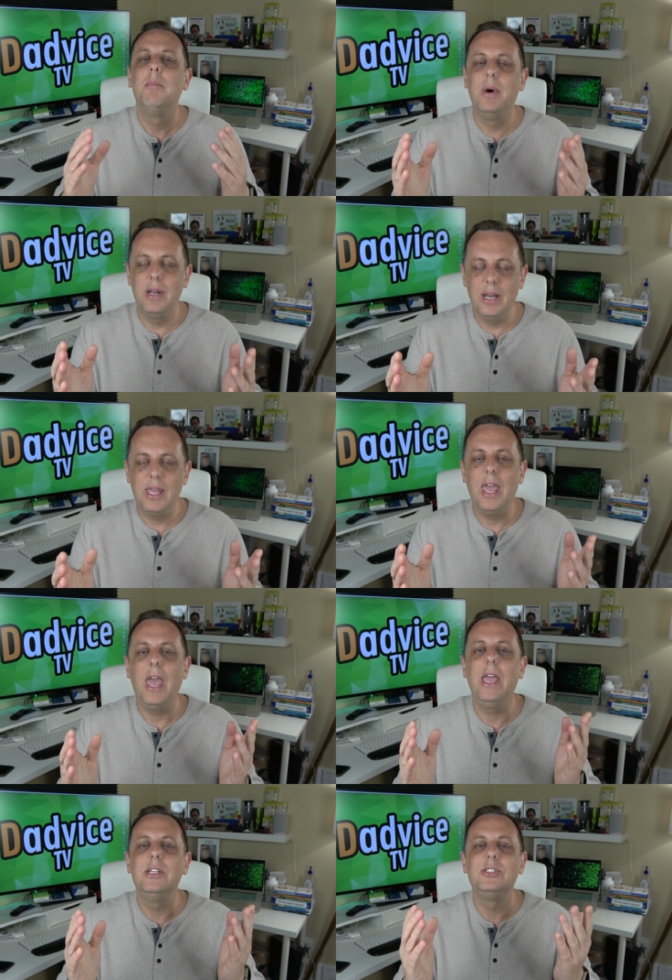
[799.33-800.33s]
but an
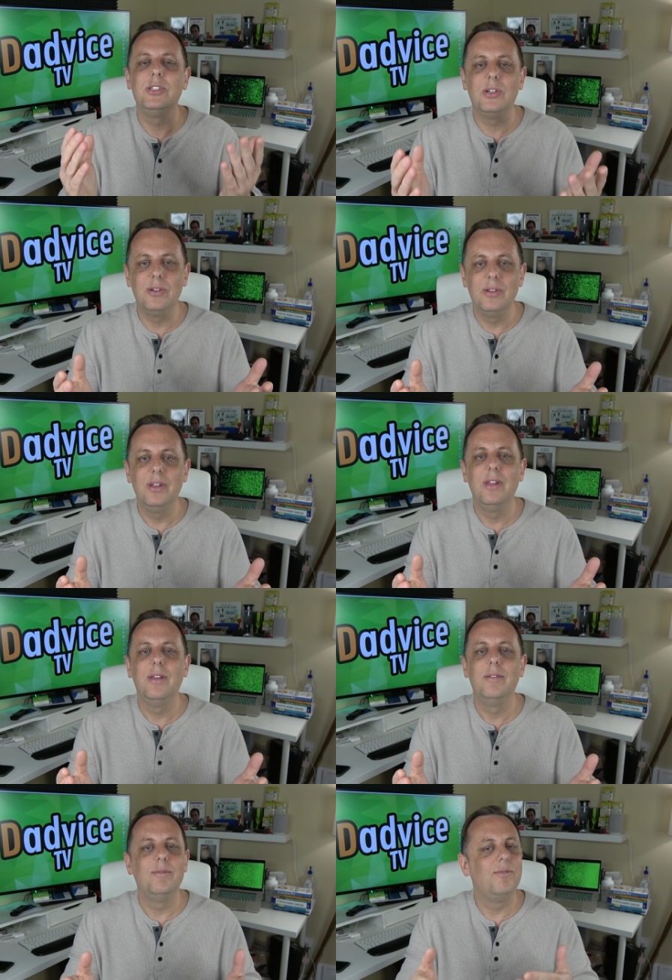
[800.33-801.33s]
occasional
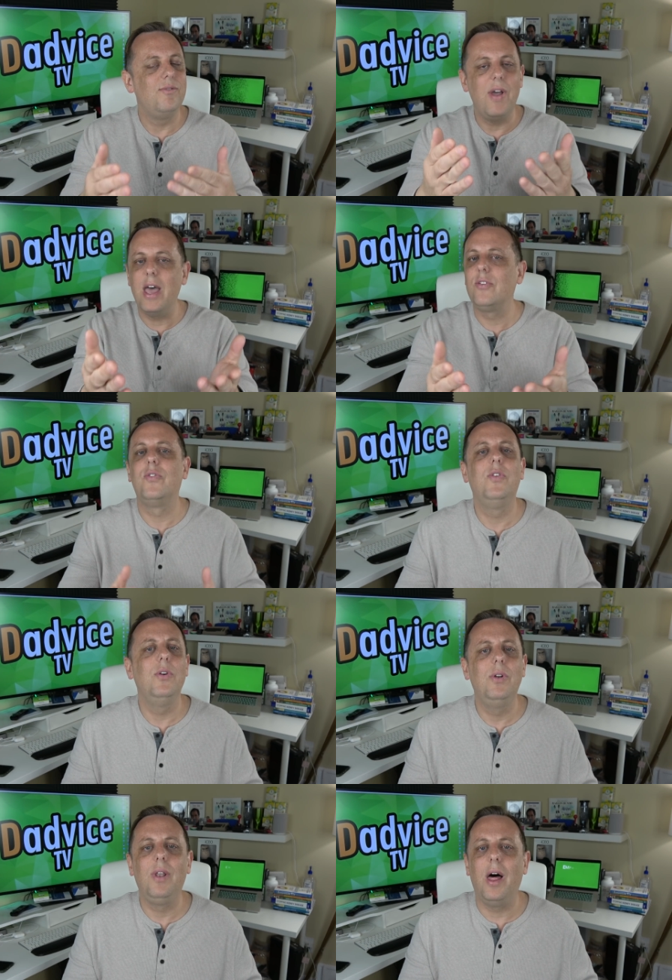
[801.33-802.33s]
fast
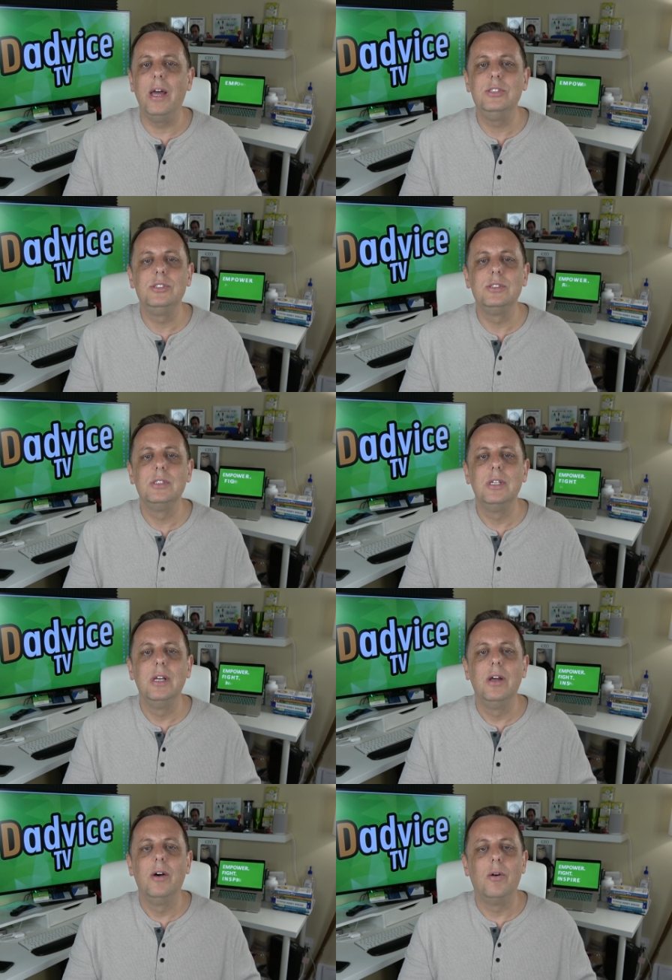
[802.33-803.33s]
food lunch
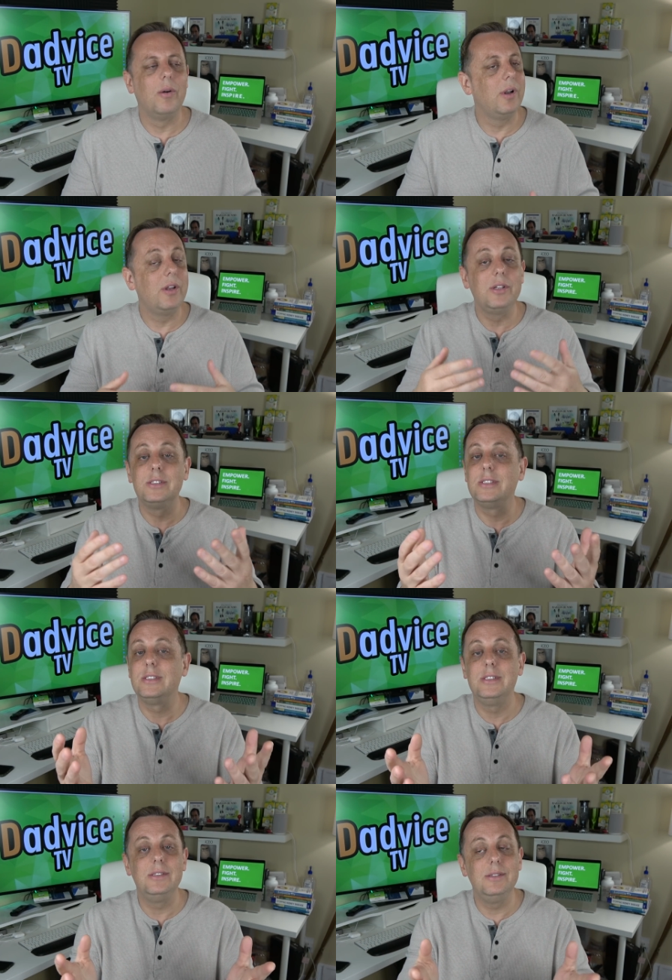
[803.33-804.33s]
or a little,
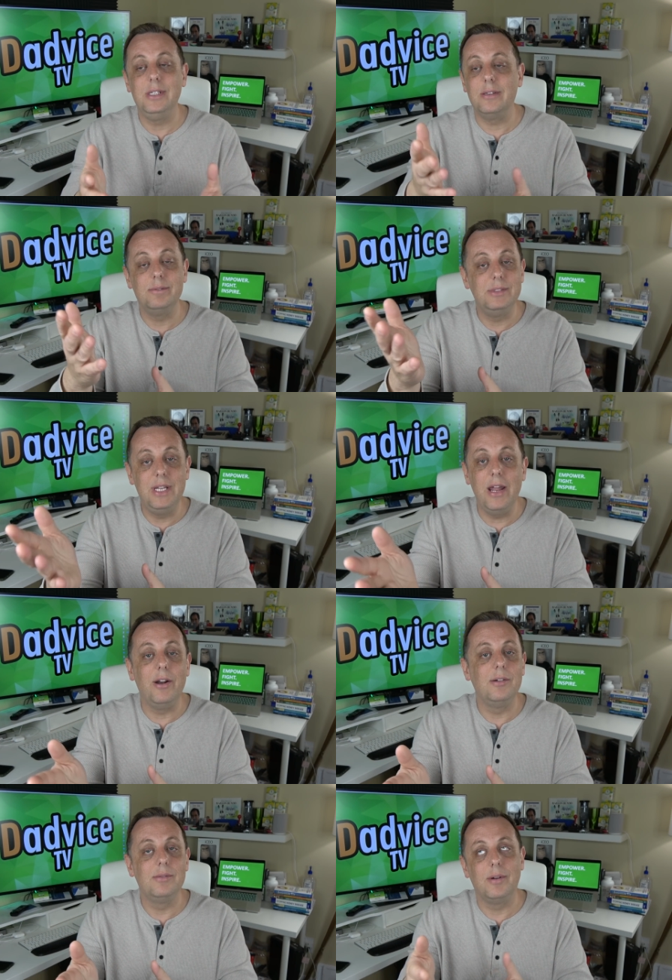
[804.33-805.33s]
you know,
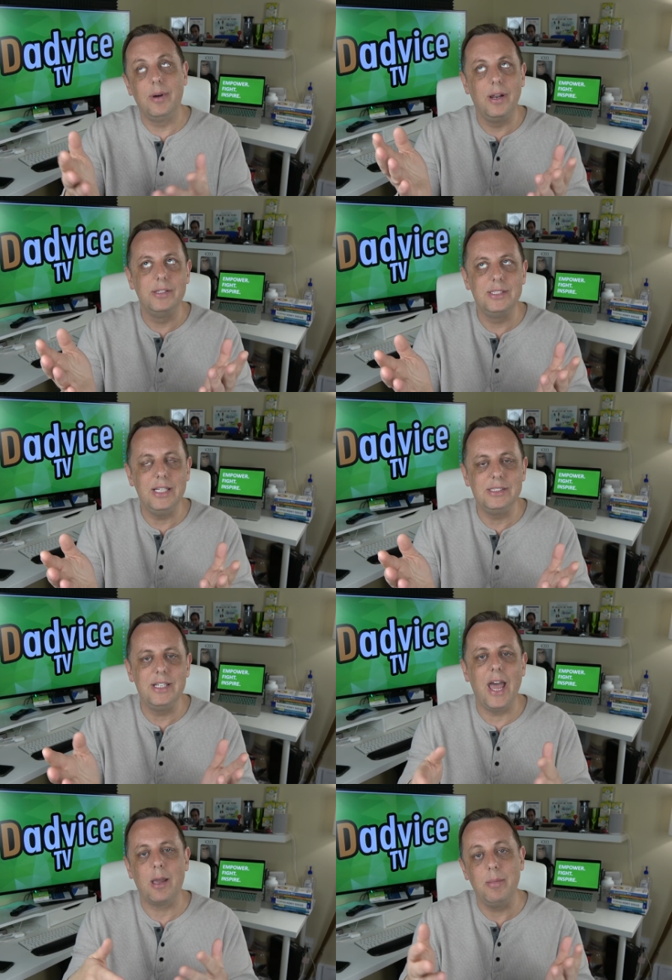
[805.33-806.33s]
dinner. I want to say
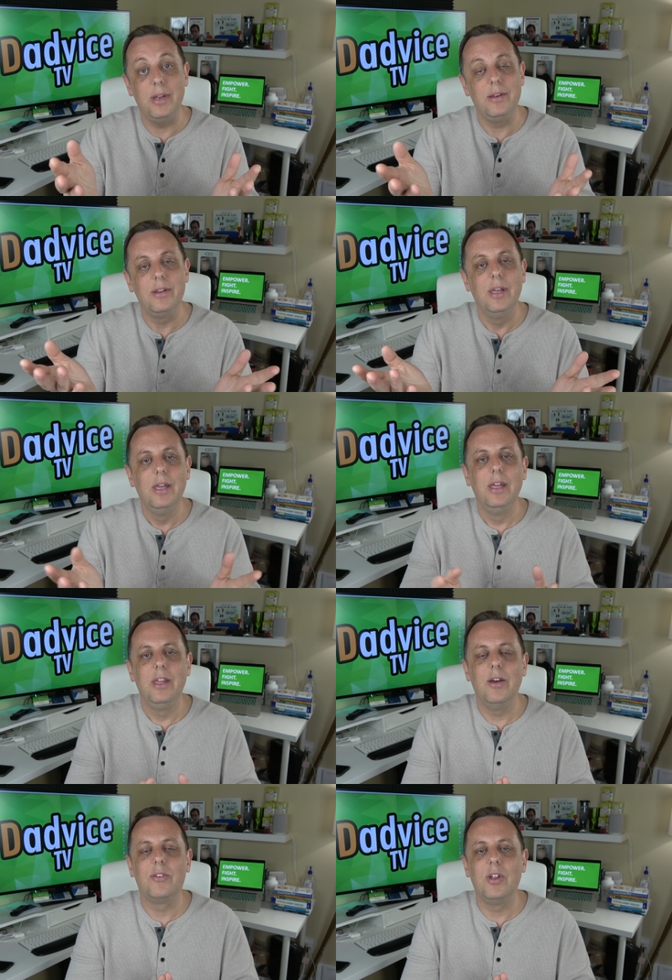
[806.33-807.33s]
snack, but it's,
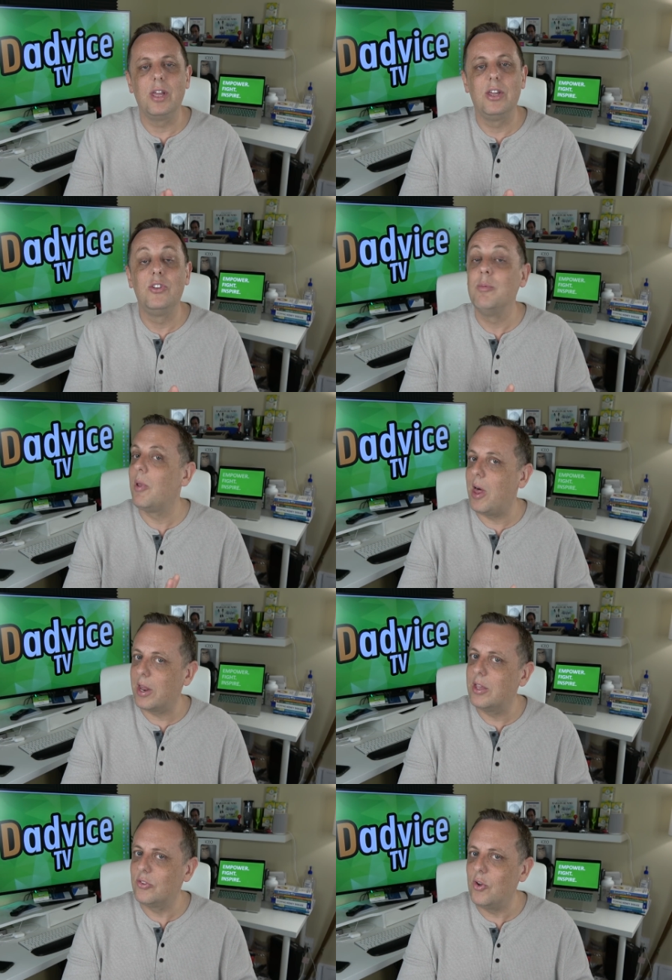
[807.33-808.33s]
you know, it's going to consume a
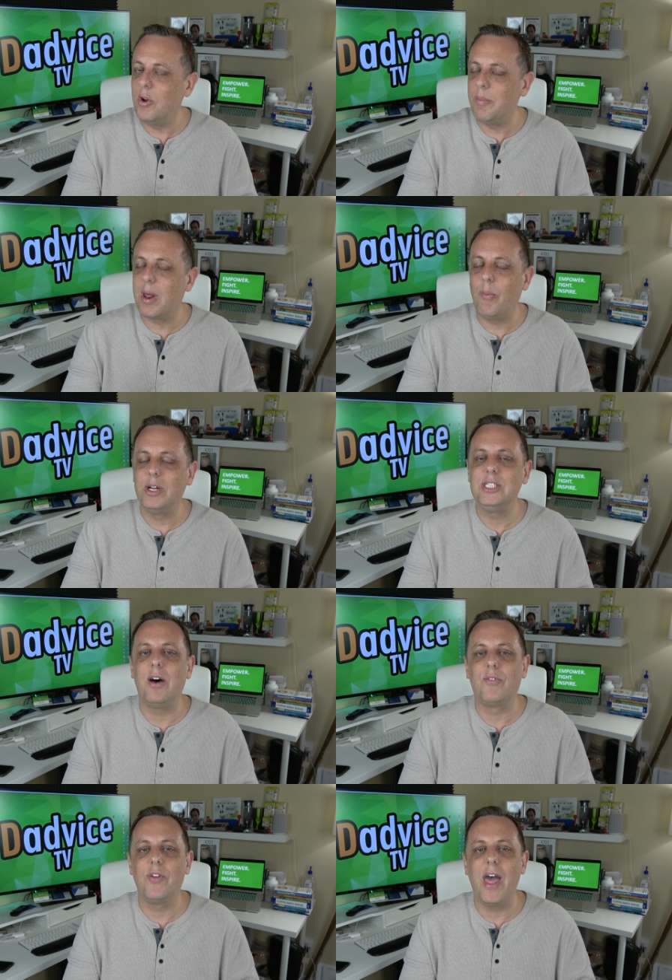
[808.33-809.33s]
lot of sodium. We got to watch
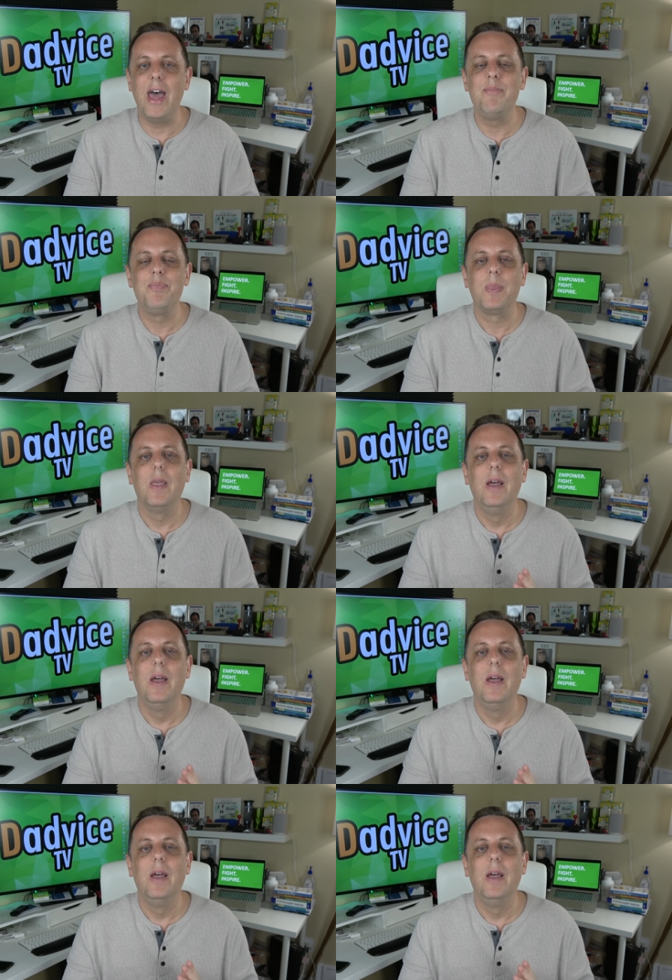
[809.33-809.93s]
out for that.